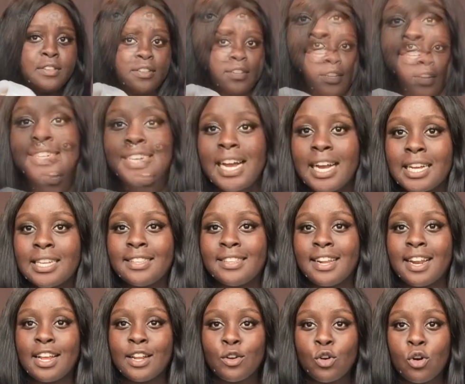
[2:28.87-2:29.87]
The jackets
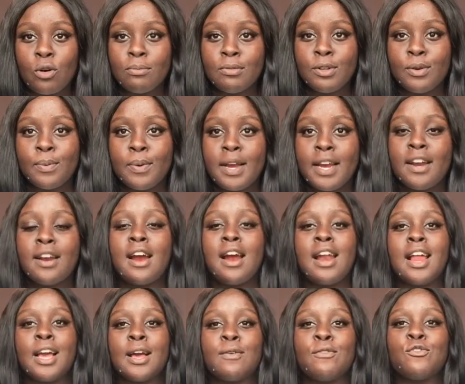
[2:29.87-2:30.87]
that I normally wear
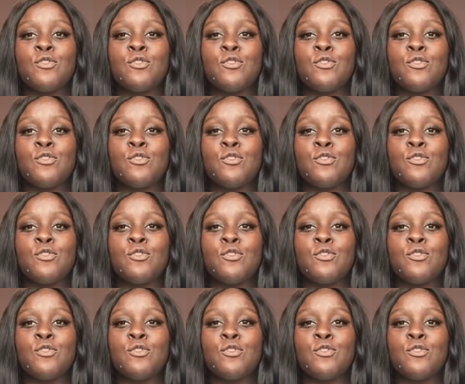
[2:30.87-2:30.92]
are like